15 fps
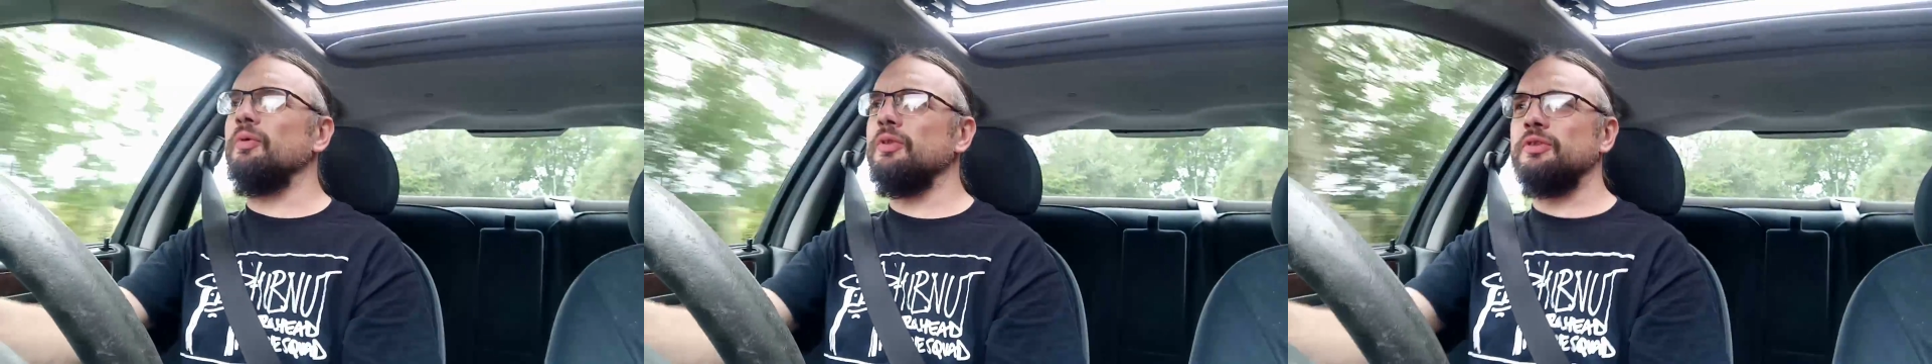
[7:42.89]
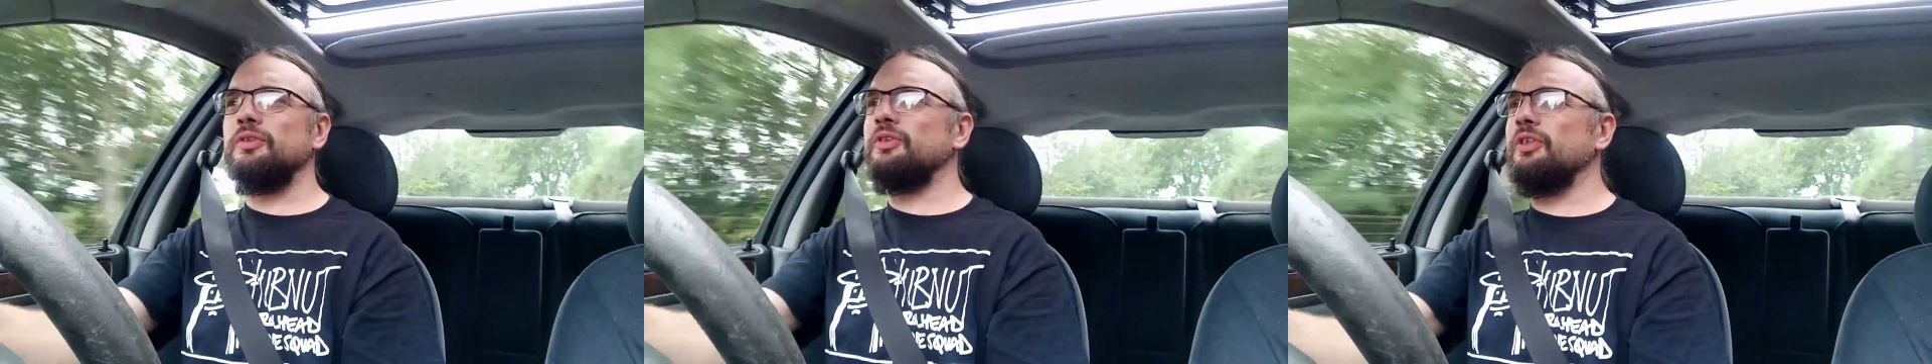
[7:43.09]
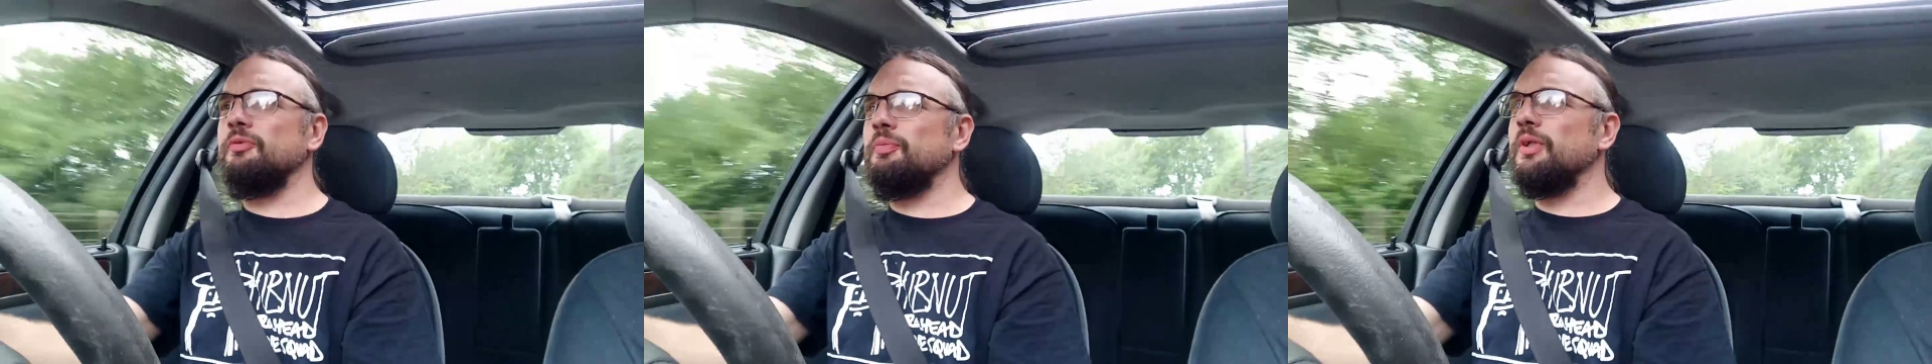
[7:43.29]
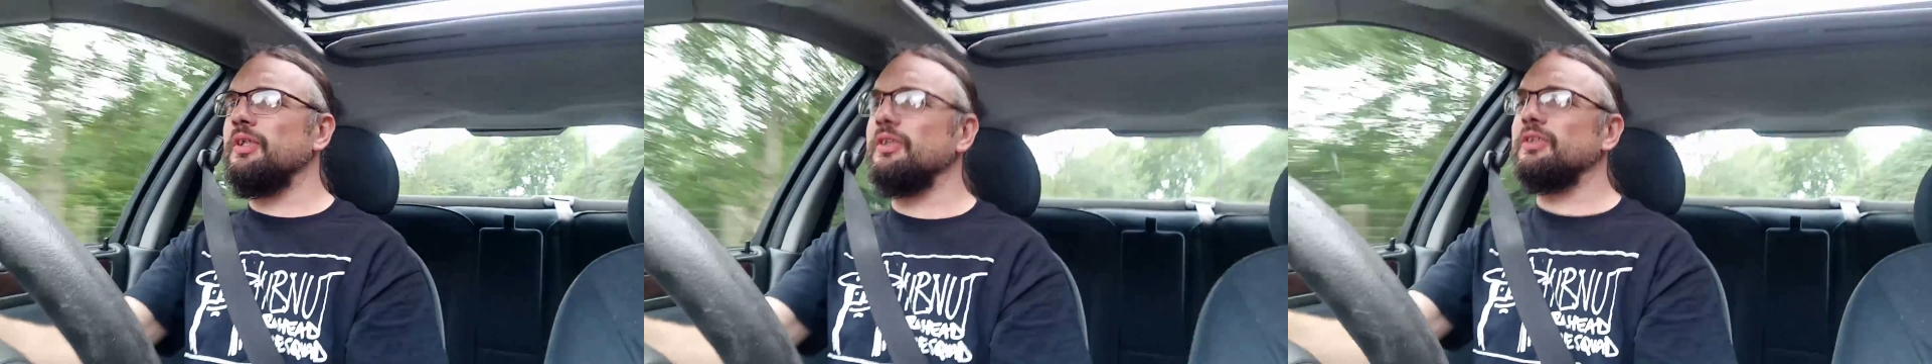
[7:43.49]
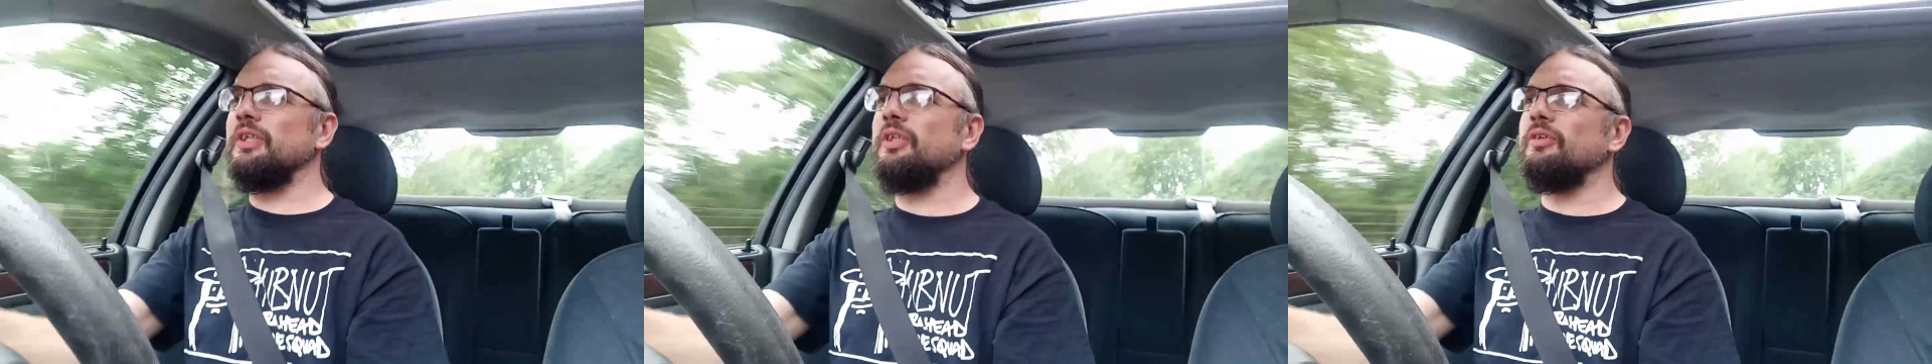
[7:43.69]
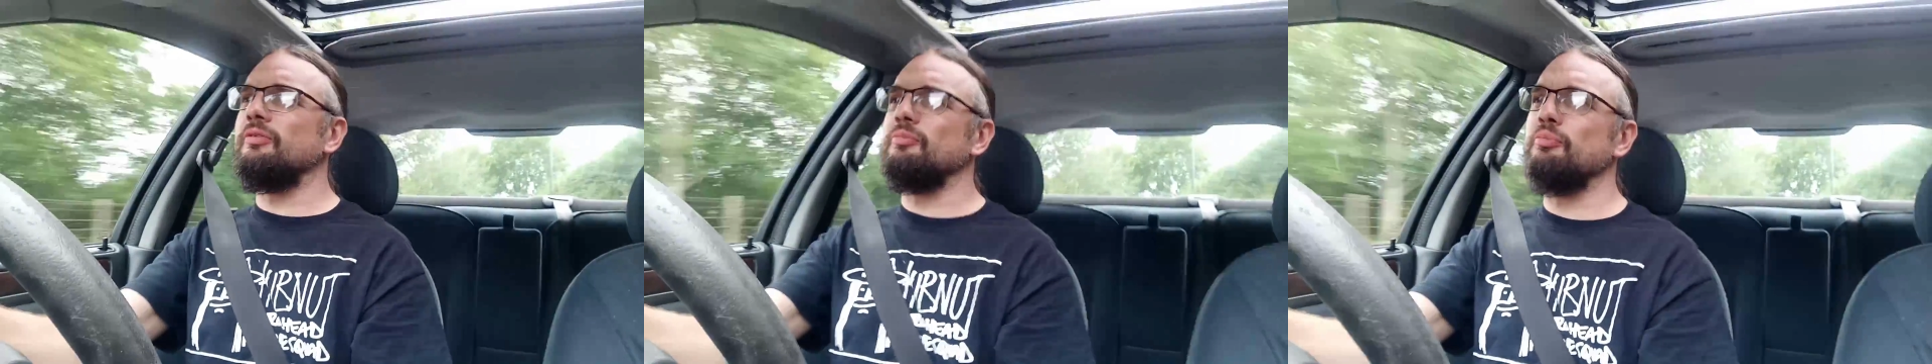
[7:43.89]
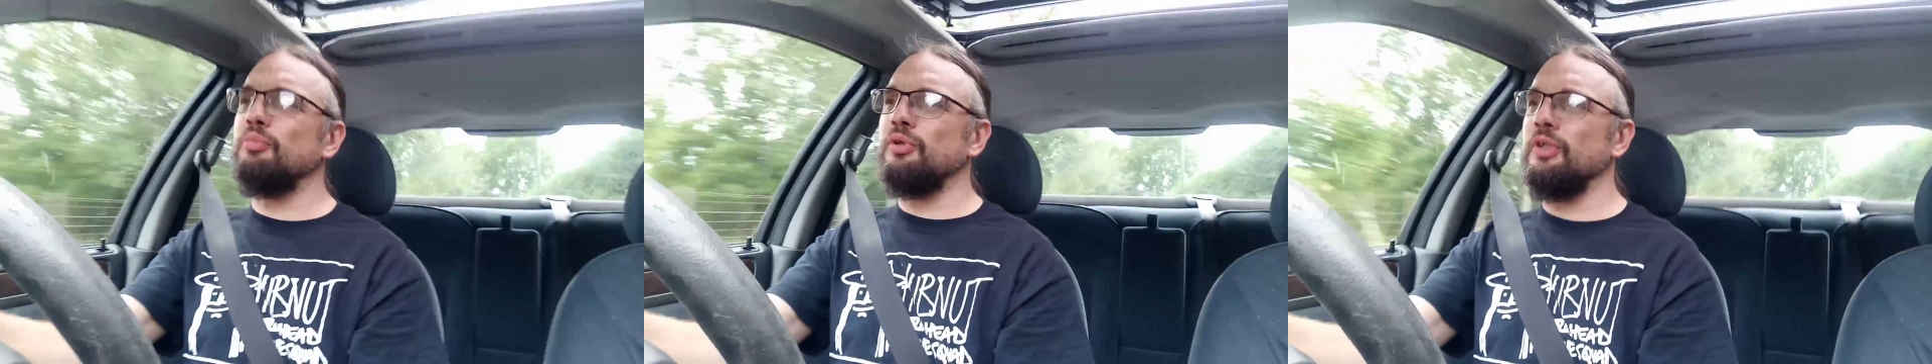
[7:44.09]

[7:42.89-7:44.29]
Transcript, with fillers: was just because it couldn't